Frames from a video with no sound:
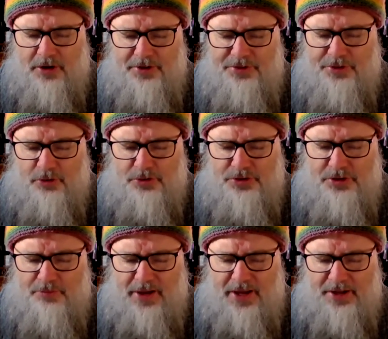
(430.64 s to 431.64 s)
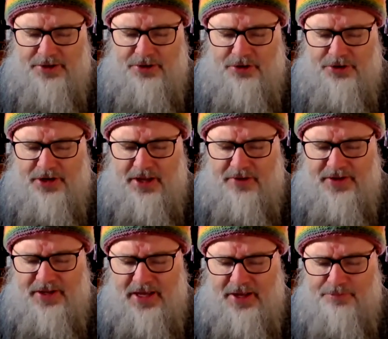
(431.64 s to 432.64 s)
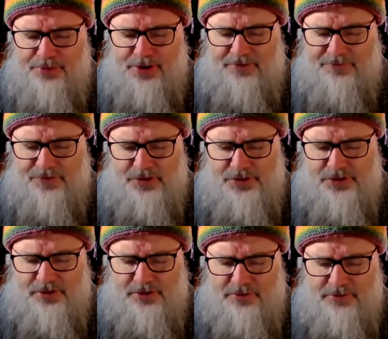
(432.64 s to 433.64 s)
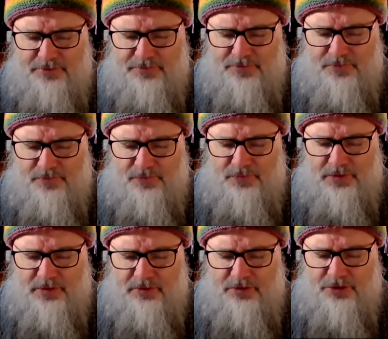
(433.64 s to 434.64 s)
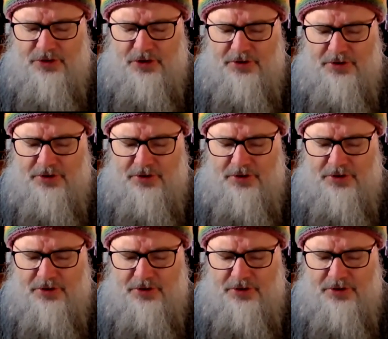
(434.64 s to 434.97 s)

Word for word: My thoughts about not having had breakfast do